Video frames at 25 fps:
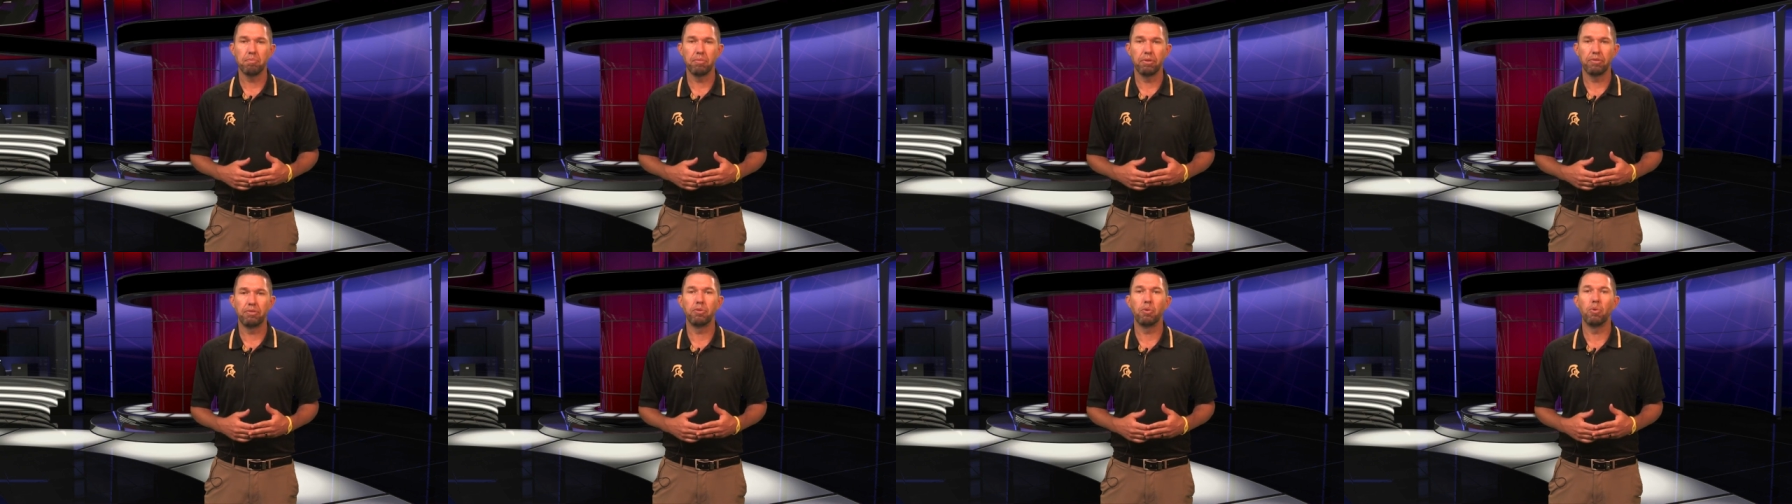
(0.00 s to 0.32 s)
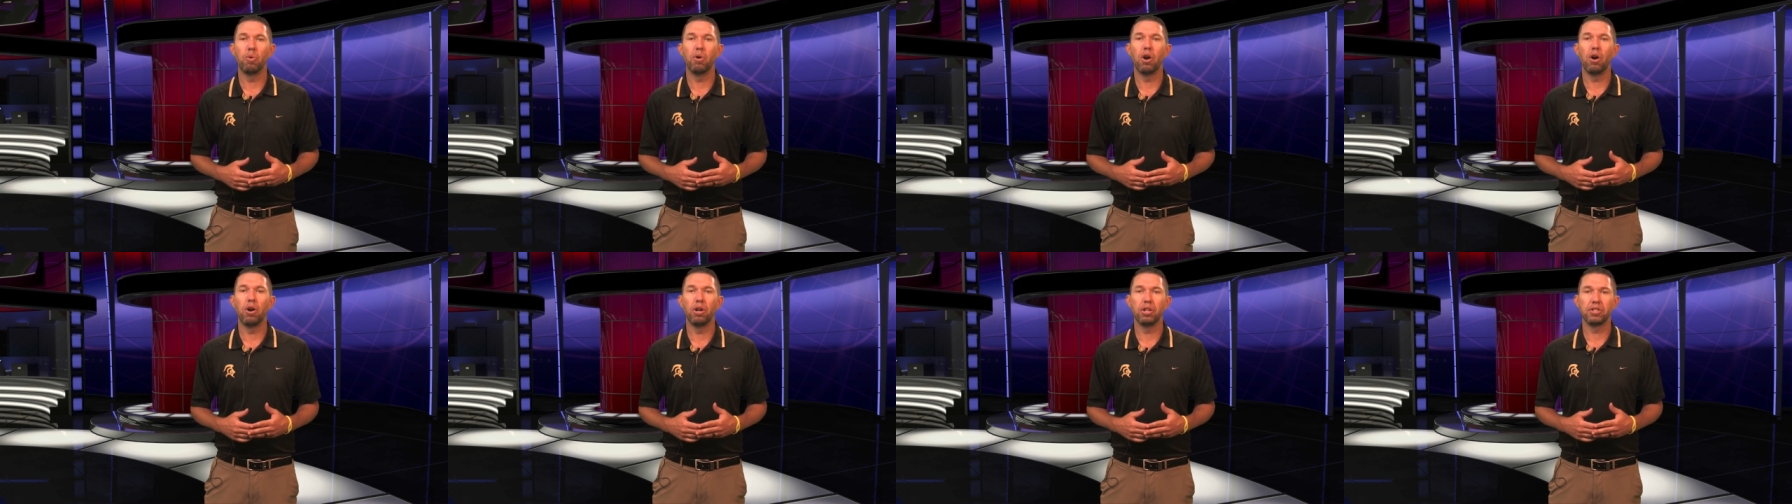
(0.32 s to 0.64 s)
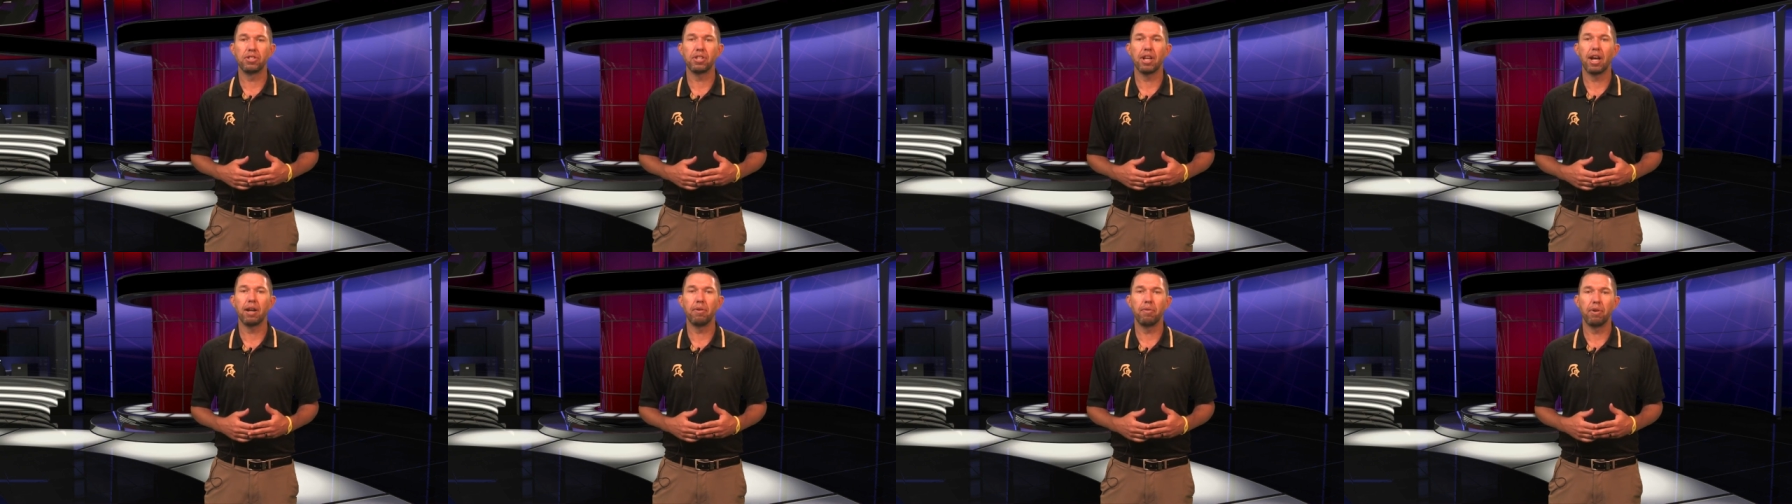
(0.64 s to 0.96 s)
before
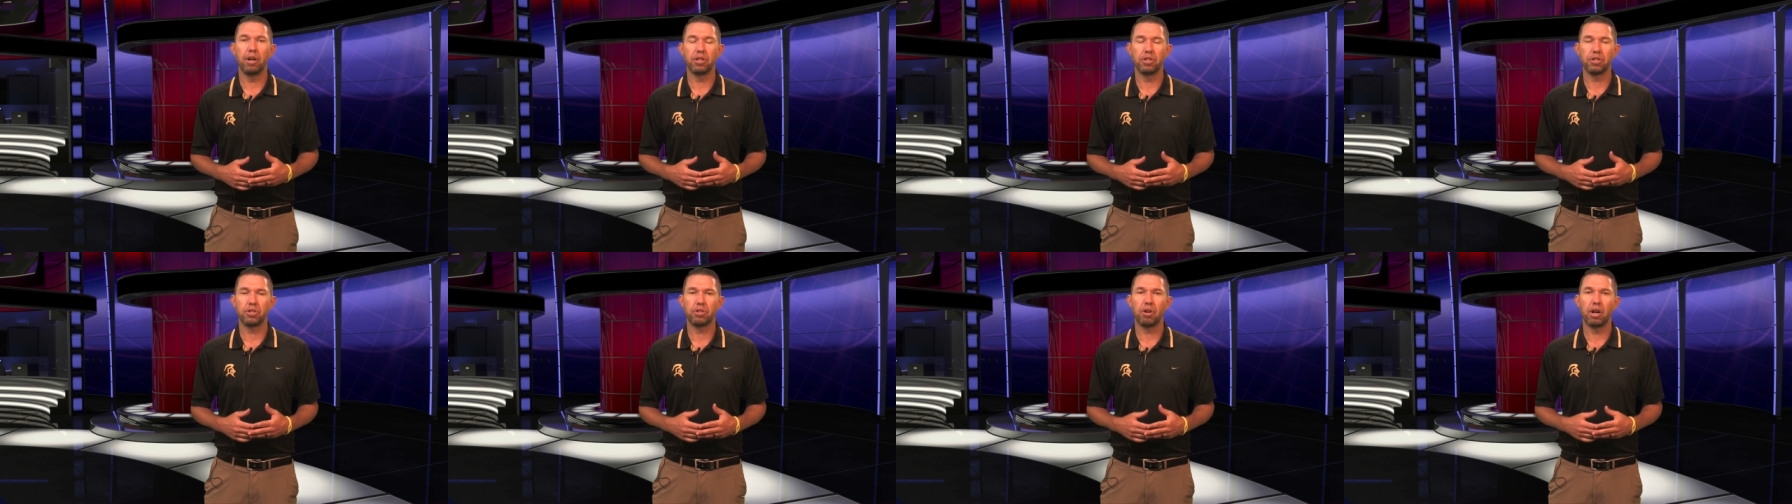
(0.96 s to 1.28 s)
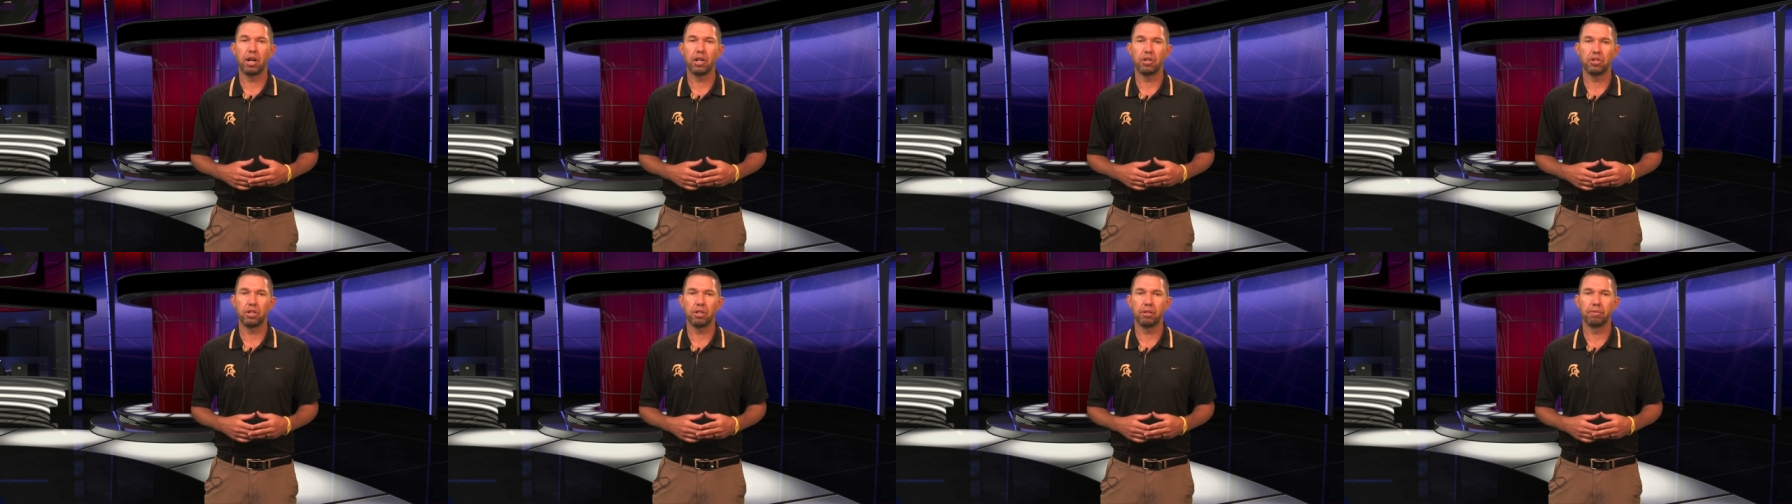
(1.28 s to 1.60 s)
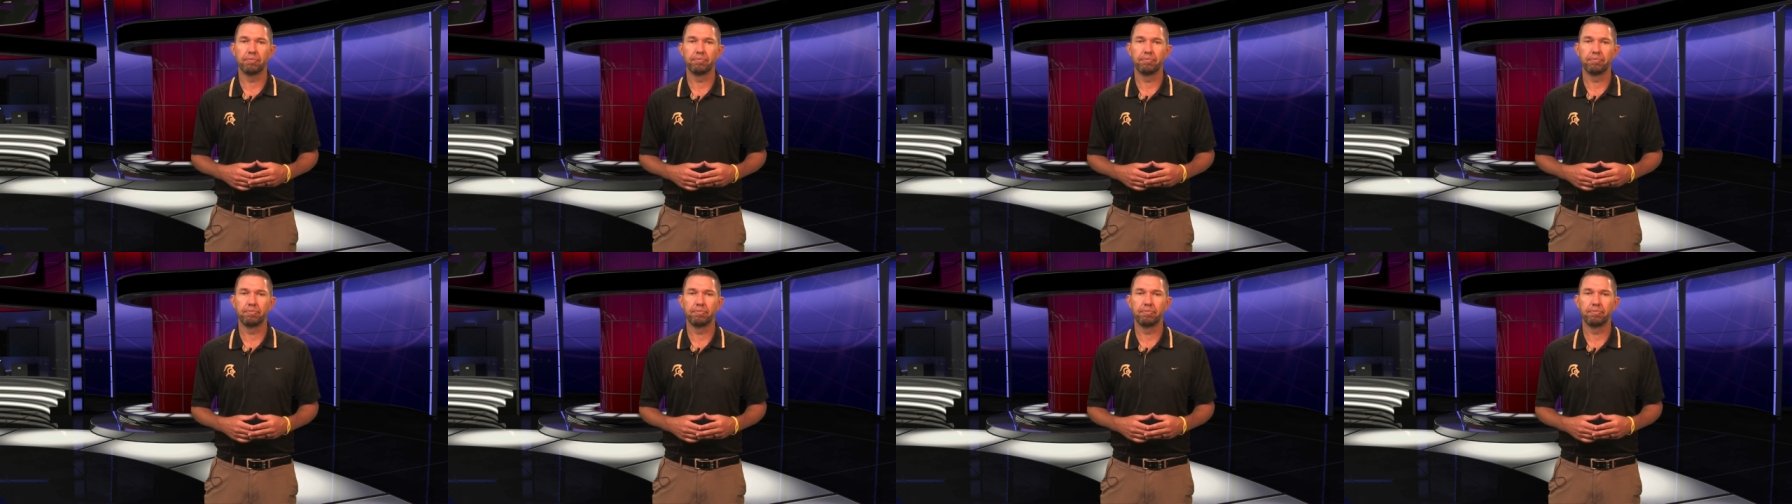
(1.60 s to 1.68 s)
on-site registration.